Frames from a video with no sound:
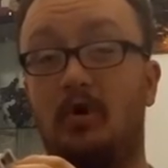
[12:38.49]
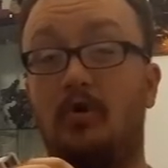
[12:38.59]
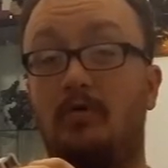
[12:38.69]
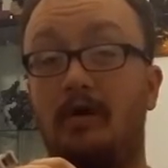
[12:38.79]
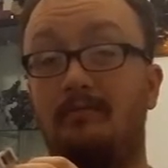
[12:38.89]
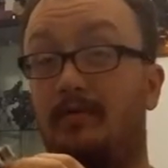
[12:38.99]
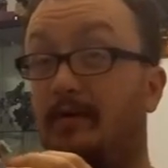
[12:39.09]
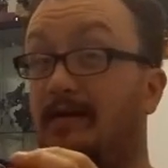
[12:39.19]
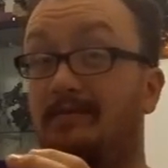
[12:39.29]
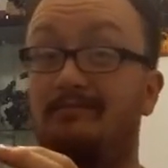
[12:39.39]
all round
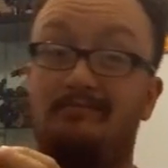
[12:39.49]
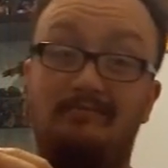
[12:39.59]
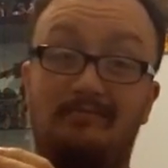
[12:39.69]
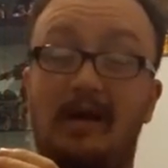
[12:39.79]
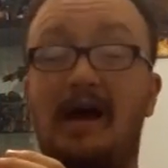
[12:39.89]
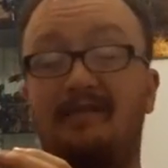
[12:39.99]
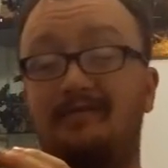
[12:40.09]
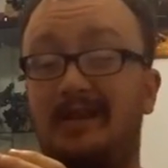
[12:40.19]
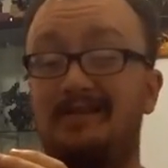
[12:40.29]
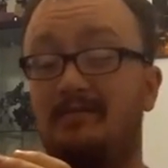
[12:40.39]
pretty half
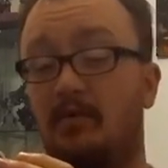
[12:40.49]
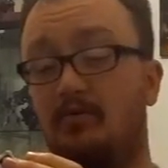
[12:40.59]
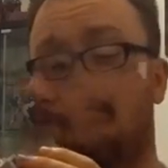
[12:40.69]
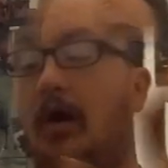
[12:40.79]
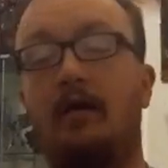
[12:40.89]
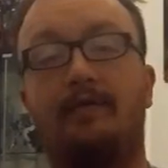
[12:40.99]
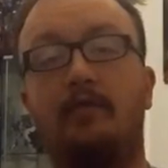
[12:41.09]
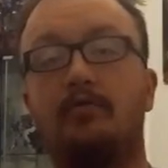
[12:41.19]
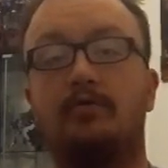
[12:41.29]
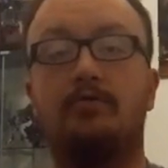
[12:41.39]
decent modes. Alright
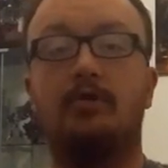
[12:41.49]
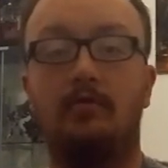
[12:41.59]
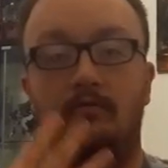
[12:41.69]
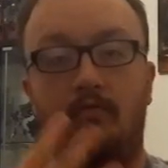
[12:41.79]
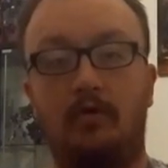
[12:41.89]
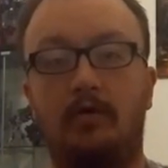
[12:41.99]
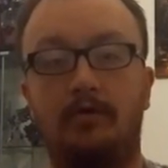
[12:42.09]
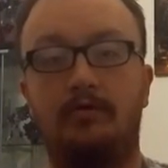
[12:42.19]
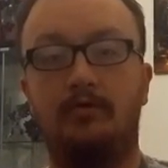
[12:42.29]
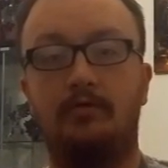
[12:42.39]
folks, so we're
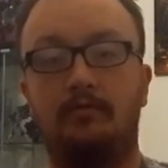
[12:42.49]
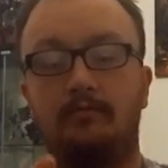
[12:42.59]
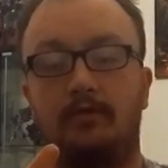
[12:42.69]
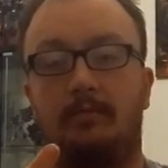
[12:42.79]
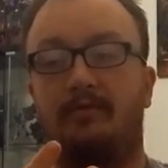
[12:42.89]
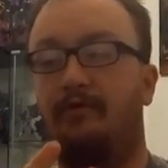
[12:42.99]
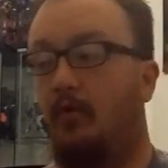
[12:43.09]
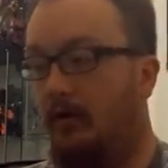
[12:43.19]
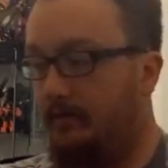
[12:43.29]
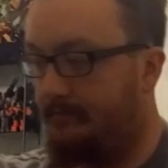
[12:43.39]
on to number
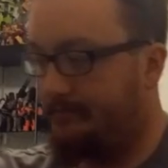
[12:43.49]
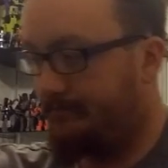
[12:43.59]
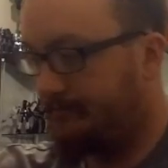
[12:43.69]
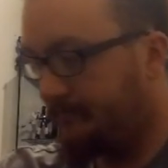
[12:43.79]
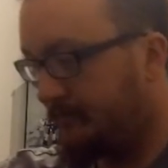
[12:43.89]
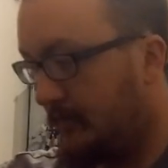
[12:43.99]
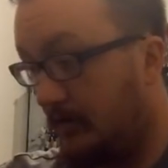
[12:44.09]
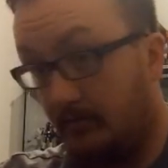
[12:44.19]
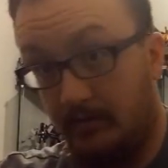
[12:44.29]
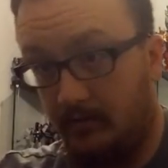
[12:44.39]
4.
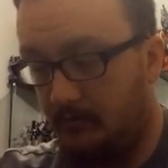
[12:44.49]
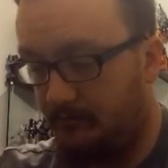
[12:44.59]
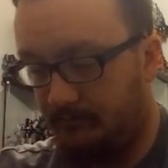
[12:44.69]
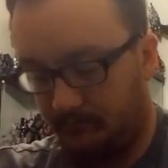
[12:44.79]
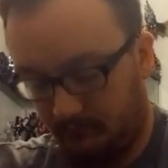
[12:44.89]
Here we go.